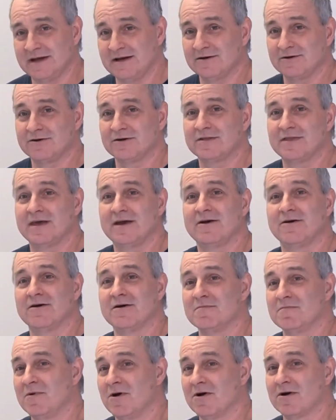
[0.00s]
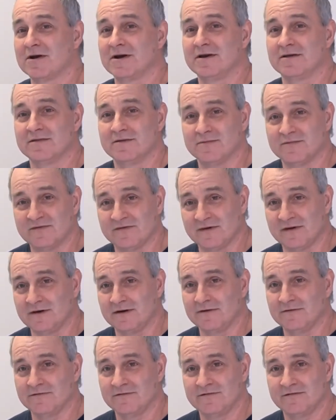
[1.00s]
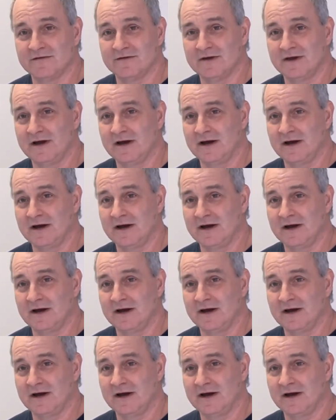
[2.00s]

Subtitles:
how good they are at marketing themselves.